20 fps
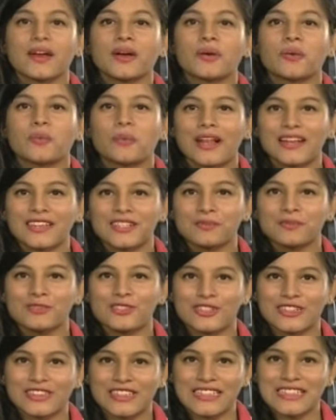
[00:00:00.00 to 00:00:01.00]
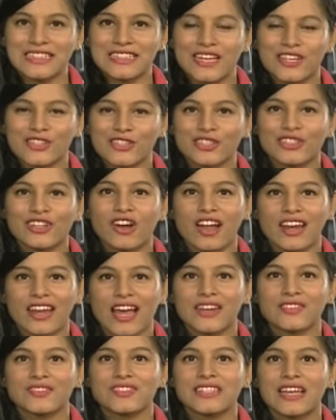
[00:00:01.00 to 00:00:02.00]
Welcome to this session on
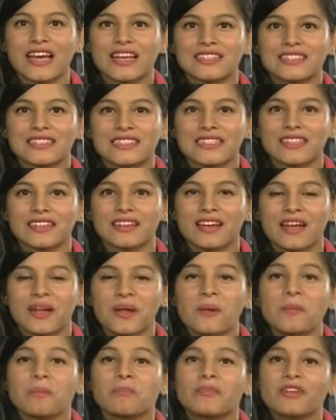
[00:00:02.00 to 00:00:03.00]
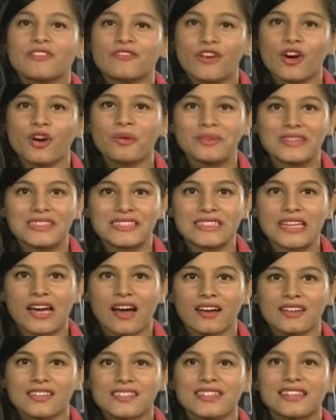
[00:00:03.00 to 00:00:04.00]
advertising. Before we
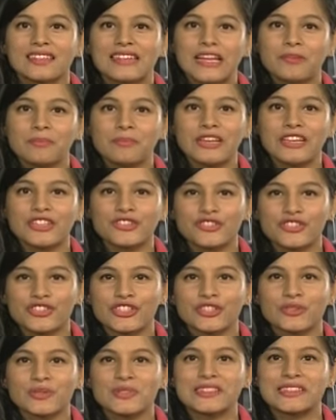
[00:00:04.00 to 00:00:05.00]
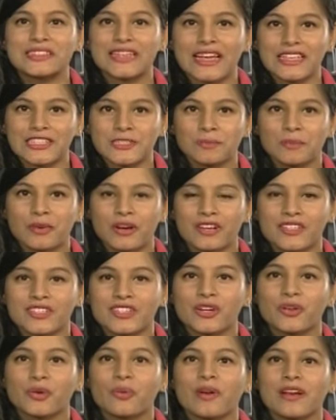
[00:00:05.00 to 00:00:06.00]
start, let me introduce the expert
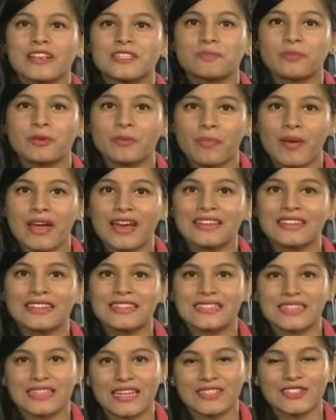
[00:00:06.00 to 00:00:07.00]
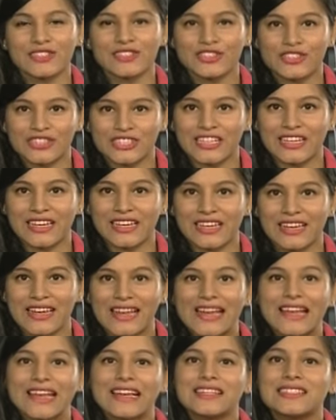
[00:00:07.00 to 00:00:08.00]
who has prepared this lesson today
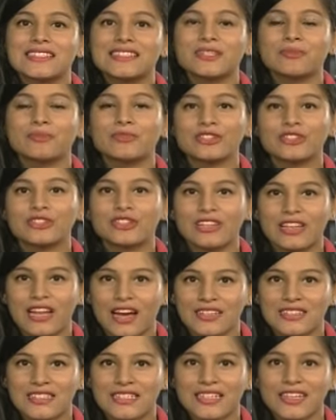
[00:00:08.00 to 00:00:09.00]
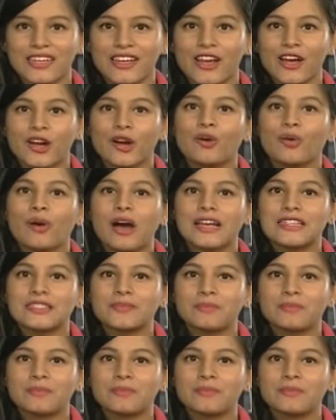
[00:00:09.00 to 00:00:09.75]
is Simrit Gulati, who has